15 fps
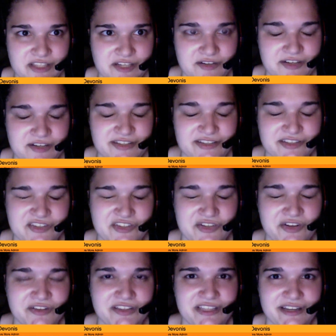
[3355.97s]
There is this
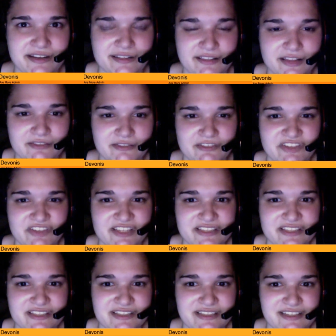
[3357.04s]
song that I love of his,